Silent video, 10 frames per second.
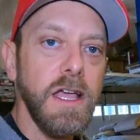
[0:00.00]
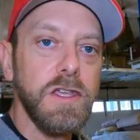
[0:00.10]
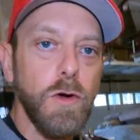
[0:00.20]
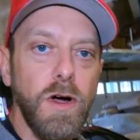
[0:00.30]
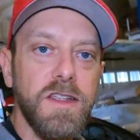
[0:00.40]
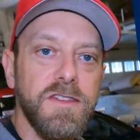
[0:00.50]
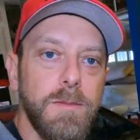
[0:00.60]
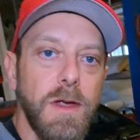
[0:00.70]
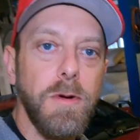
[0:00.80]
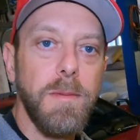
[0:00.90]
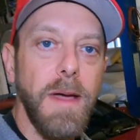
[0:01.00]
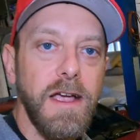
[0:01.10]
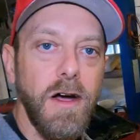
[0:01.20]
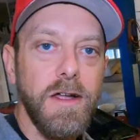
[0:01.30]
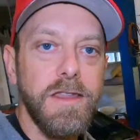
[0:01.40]
You'll want something to put
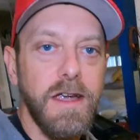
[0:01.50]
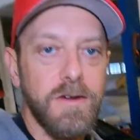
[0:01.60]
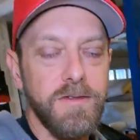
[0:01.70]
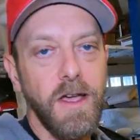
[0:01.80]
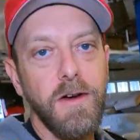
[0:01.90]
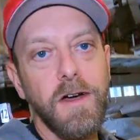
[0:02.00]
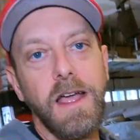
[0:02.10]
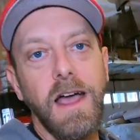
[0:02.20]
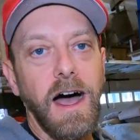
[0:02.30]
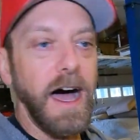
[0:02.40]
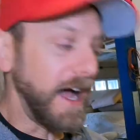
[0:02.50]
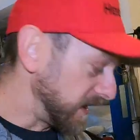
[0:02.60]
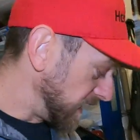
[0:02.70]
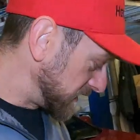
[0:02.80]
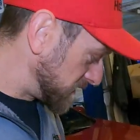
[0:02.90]
back on there. So I like